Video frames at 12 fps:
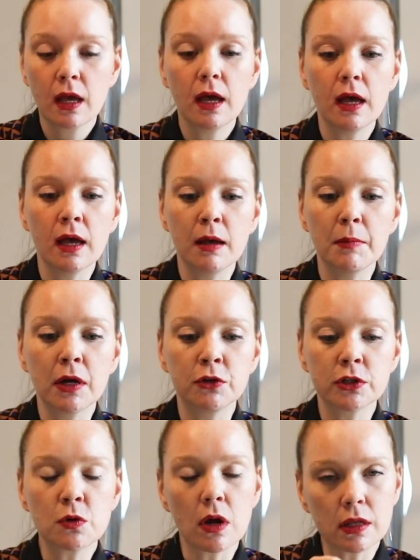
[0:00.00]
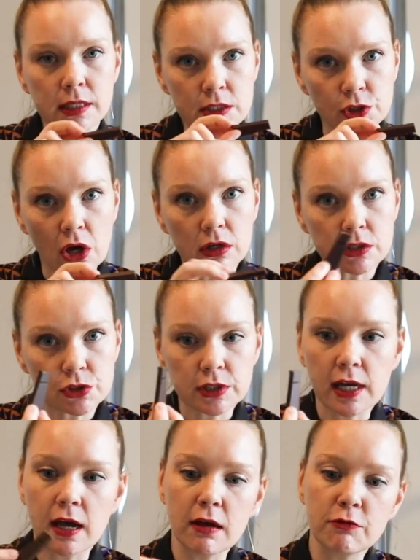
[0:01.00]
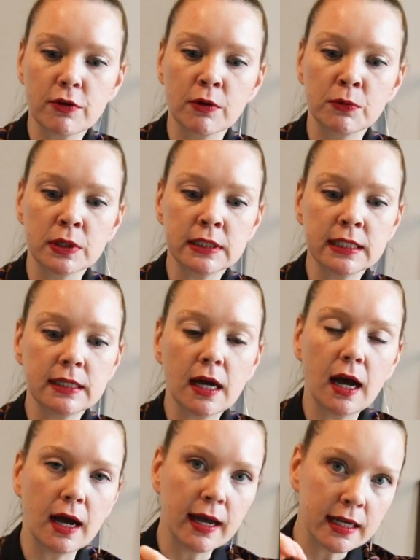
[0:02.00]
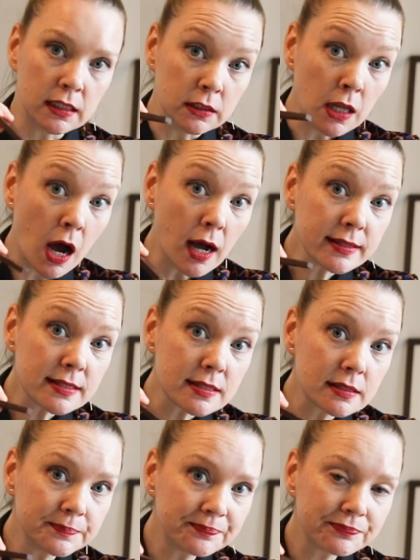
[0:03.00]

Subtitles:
A good quality chocolate should have a really high gloss.